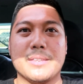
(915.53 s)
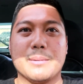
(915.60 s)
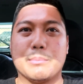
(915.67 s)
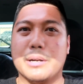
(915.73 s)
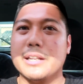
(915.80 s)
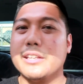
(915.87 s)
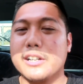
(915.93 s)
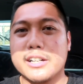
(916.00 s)

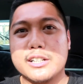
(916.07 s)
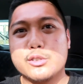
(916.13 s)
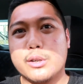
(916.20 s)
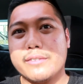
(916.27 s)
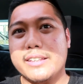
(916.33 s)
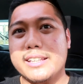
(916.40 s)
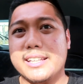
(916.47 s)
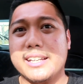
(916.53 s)
probably not gonna
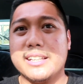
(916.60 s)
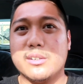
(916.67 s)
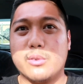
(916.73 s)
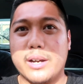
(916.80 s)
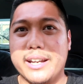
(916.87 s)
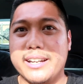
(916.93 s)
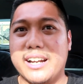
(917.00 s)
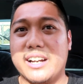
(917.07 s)
drive that thing in the
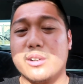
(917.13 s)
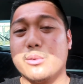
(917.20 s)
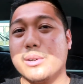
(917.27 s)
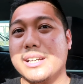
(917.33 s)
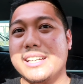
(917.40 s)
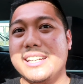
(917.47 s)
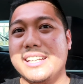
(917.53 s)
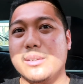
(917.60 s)
rain. I don't
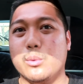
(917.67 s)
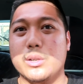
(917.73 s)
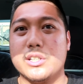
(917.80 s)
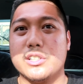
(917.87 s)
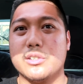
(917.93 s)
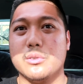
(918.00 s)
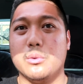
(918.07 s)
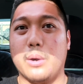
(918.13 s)
really need
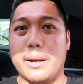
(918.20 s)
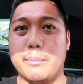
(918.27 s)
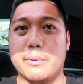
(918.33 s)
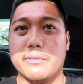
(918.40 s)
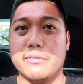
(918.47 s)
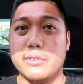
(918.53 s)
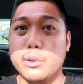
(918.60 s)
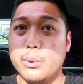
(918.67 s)
windshield
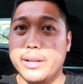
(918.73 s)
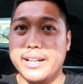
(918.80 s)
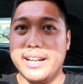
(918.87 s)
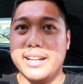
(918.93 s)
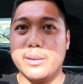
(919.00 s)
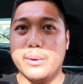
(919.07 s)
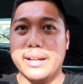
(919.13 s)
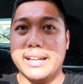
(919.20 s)
wiper fluid
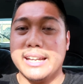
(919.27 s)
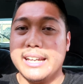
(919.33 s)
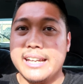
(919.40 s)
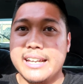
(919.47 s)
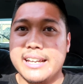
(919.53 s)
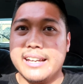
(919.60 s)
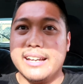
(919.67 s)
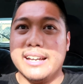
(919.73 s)
anyway.
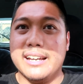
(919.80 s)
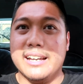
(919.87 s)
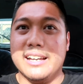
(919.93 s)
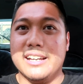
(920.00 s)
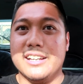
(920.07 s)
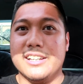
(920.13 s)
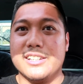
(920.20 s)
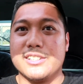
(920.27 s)

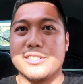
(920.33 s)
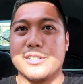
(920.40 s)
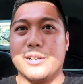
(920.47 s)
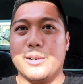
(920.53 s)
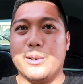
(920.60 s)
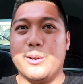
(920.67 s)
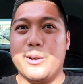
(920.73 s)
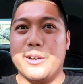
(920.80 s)

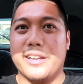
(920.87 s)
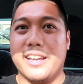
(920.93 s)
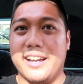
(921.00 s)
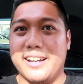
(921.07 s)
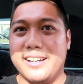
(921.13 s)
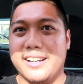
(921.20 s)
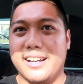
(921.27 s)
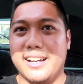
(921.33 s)
So
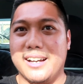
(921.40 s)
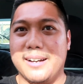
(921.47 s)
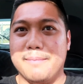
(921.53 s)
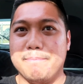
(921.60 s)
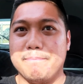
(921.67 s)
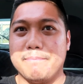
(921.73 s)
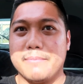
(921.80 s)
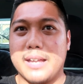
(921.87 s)
yeah,
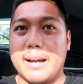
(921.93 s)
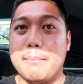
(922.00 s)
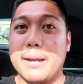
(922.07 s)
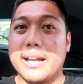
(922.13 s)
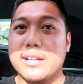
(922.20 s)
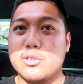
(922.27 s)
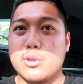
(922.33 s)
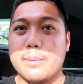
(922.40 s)
um, I
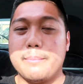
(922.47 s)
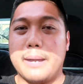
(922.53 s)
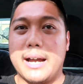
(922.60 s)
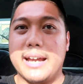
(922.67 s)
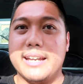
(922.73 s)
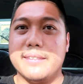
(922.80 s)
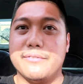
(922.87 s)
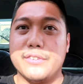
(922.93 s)
might swing
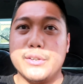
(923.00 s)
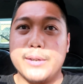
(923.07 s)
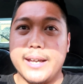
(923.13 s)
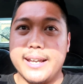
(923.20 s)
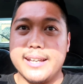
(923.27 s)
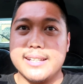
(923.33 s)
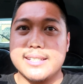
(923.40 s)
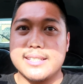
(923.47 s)
by in a few
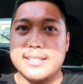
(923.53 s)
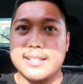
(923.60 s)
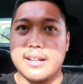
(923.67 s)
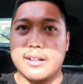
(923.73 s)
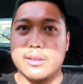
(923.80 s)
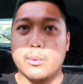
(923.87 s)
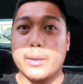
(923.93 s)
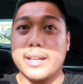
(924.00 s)
days
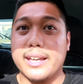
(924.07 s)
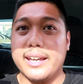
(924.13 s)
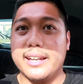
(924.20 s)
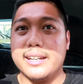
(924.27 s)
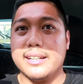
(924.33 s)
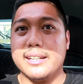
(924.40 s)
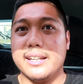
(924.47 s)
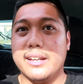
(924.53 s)
on the
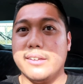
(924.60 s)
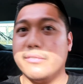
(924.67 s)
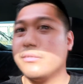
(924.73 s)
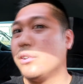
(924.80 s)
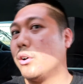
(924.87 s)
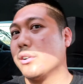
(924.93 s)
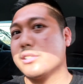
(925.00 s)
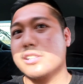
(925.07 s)
weekend if
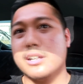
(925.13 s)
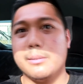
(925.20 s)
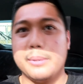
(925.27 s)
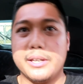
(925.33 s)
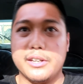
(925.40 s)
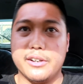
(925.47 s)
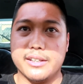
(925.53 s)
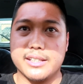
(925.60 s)
Long's gonna
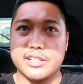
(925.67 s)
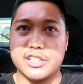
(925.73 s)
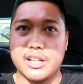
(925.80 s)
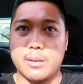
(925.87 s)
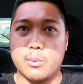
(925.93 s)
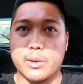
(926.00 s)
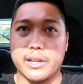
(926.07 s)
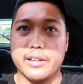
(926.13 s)
be here at the
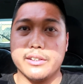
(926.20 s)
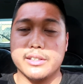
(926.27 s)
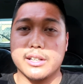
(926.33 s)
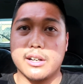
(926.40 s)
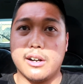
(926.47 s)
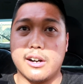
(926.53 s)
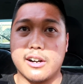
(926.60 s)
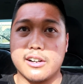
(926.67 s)
shop working on the
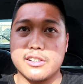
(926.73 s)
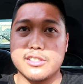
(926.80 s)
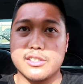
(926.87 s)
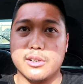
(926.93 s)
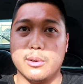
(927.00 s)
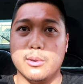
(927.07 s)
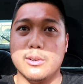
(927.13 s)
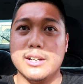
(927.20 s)
car.
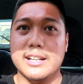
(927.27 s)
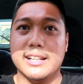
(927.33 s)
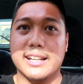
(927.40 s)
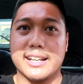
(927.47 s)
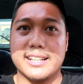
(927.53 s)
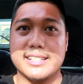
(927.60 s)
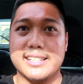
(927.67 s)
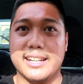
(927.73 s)
So
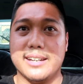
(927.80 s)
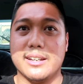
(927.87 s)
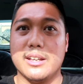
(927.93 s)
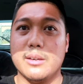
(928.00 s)
like I said,